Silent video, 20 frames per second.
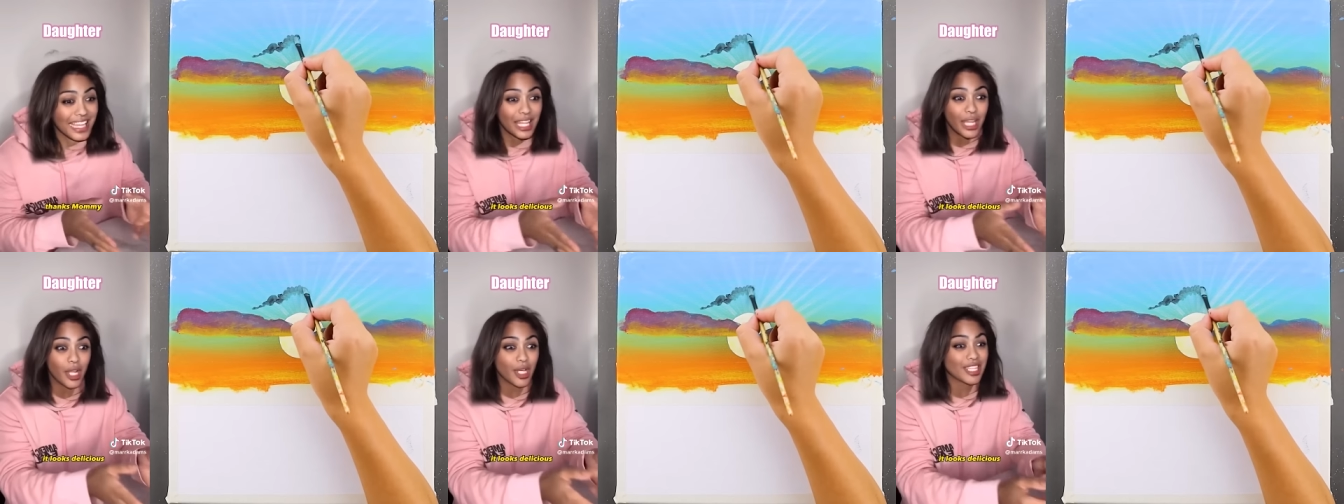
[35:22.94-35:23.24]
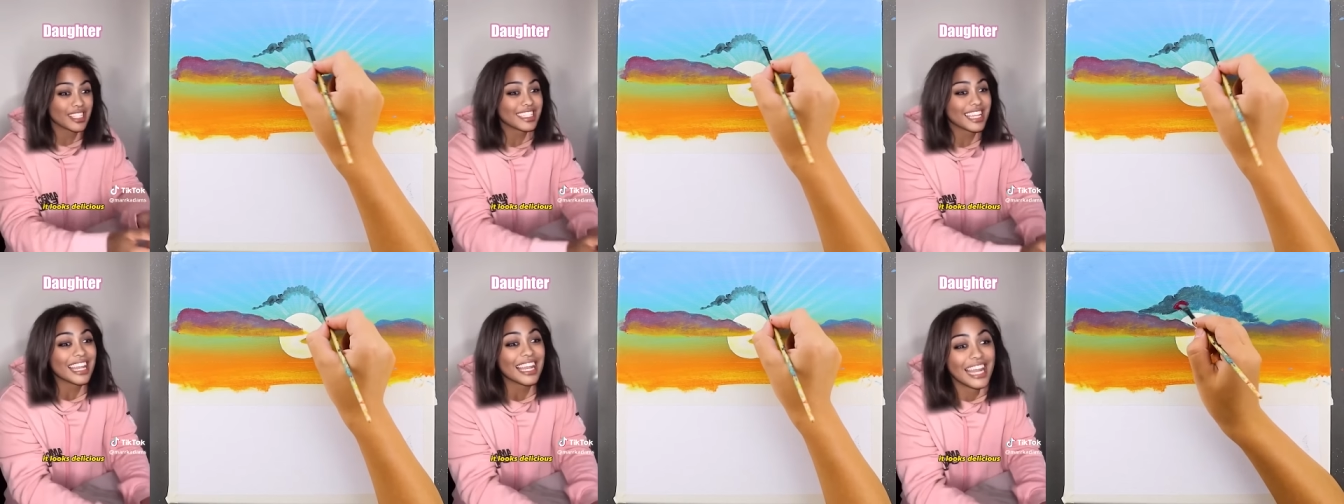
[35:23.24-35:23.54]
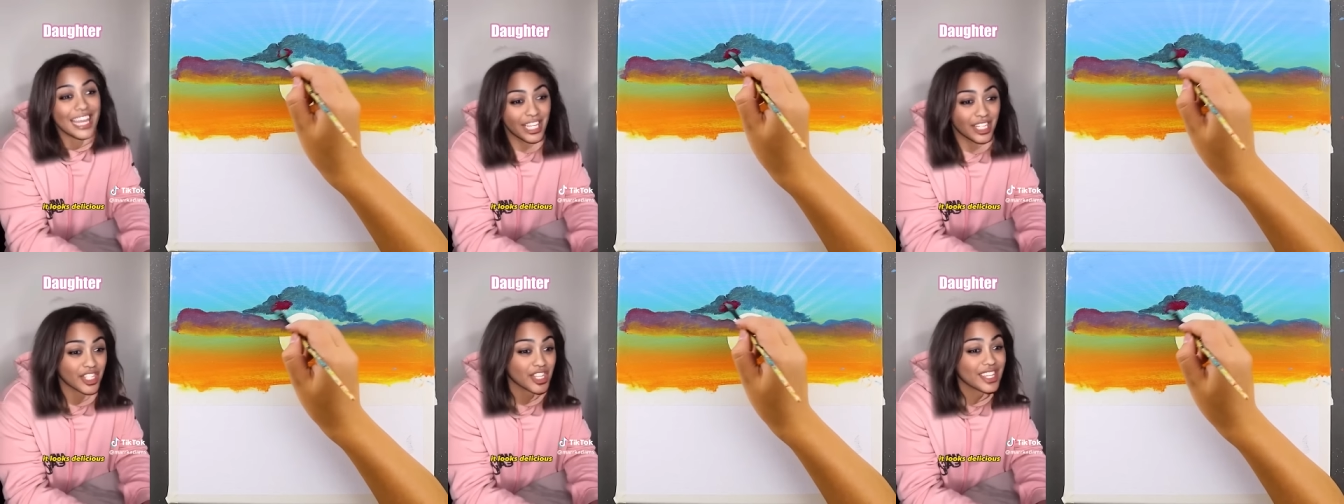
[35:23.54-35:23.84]
It looks
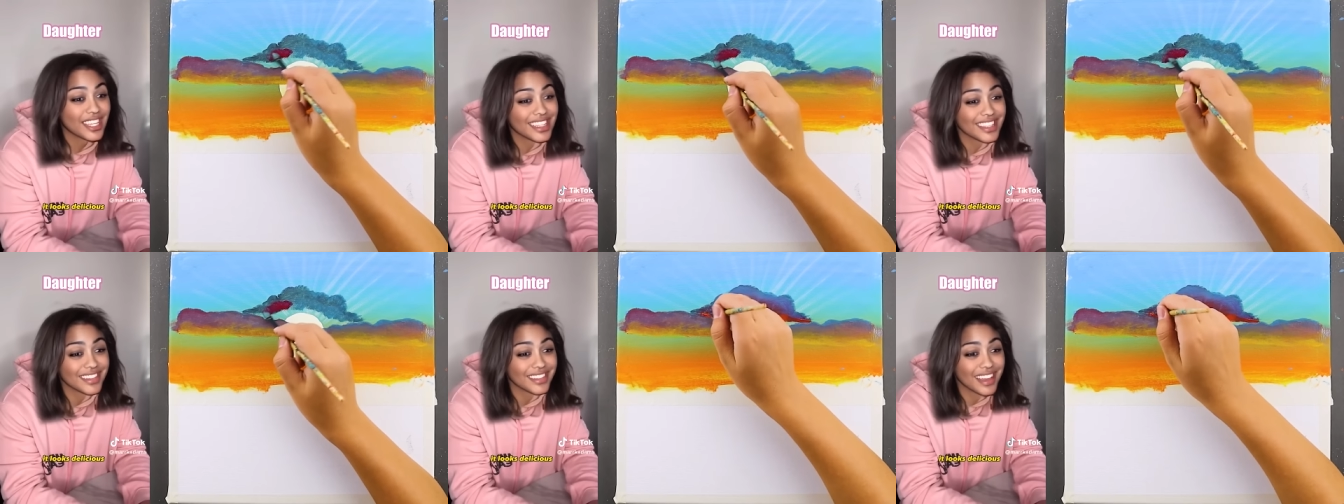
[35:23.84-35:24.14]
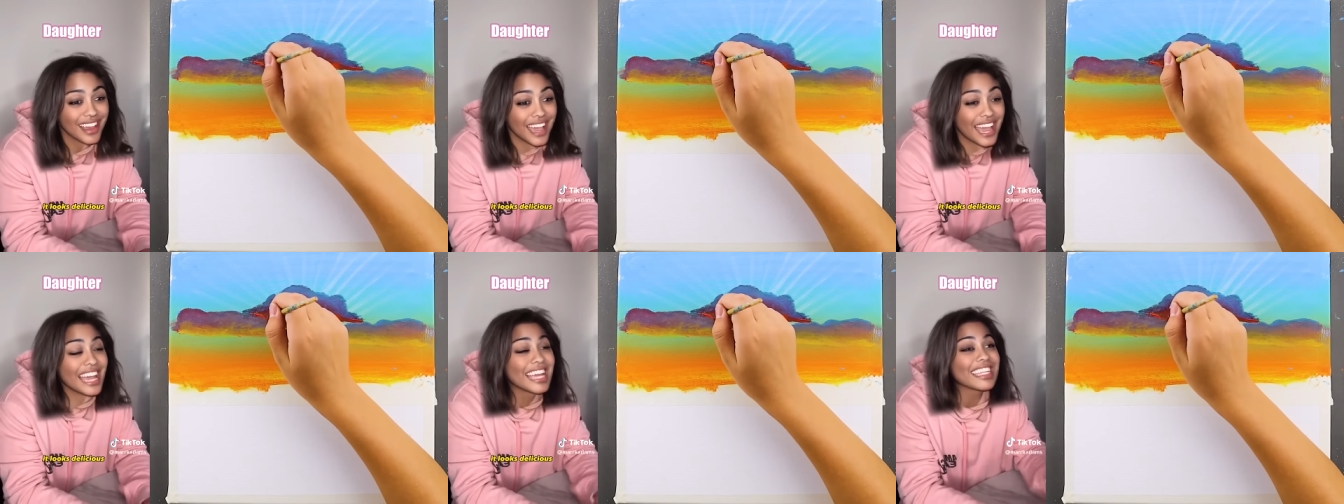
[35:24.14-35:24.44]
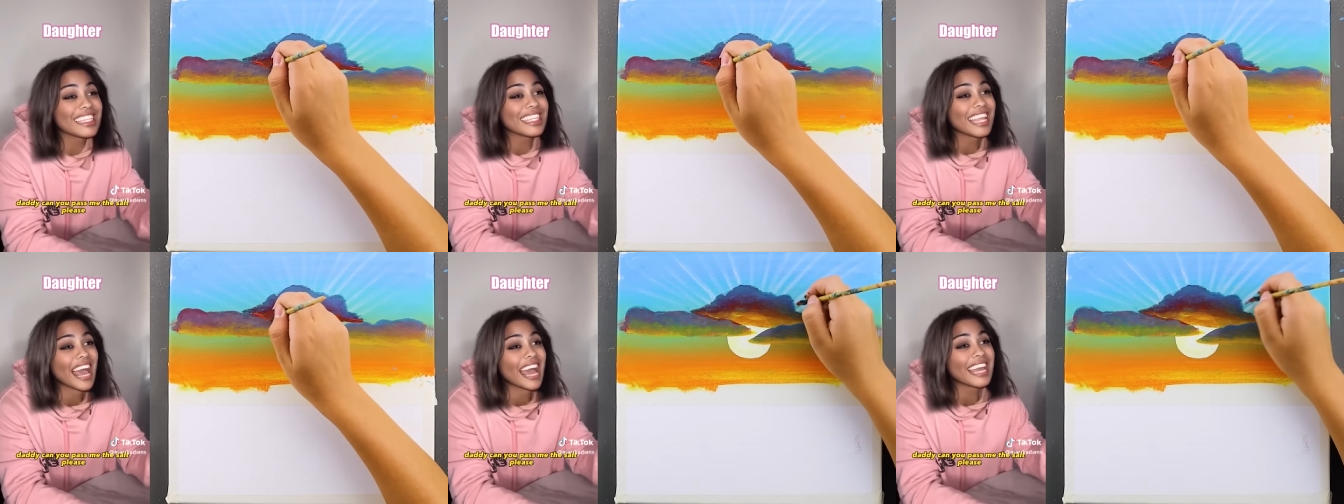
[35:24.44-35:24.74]
delicious.
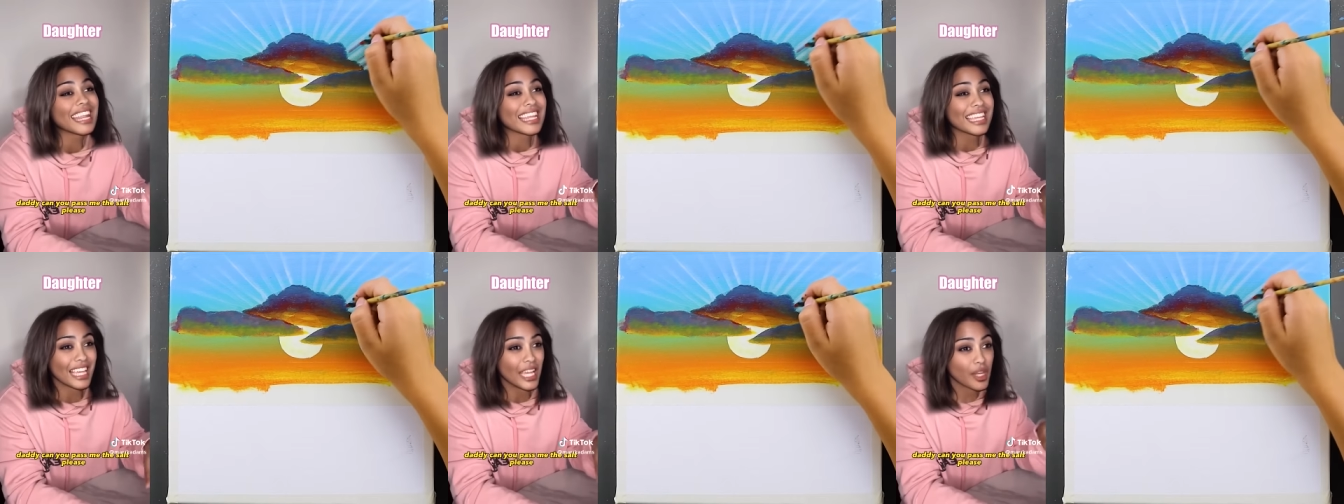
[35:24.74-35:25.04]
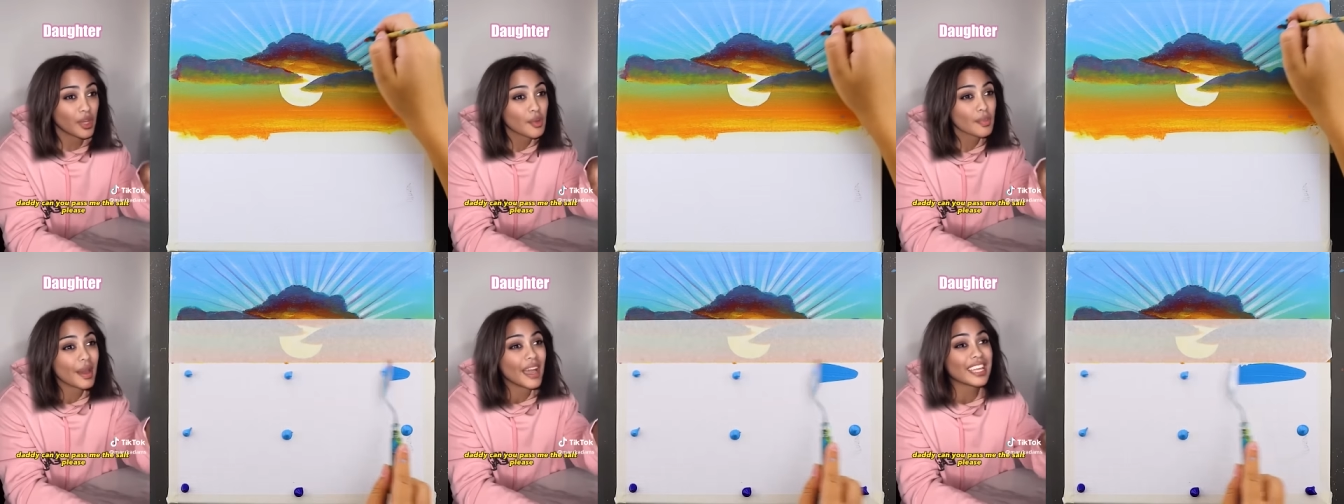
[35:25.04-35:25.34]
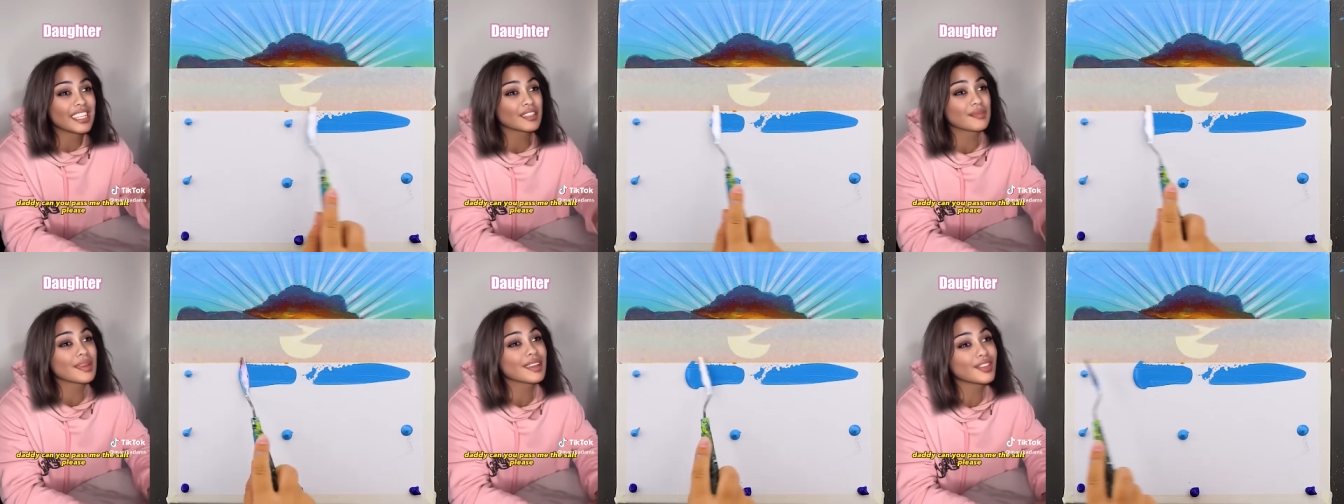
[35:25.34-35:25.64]
Daddy, can
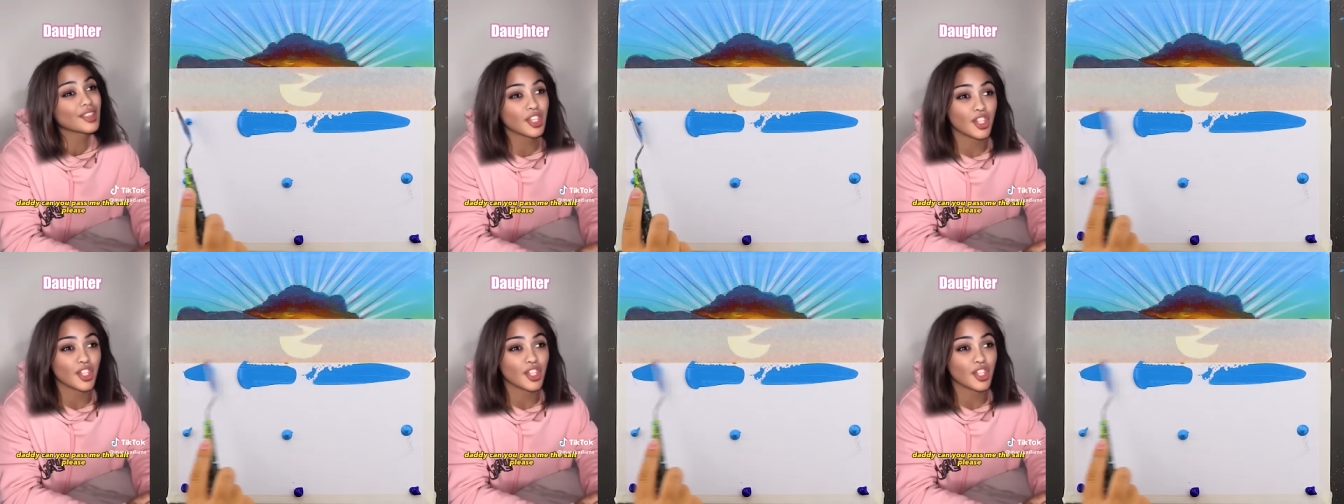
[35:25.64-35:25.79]
you pass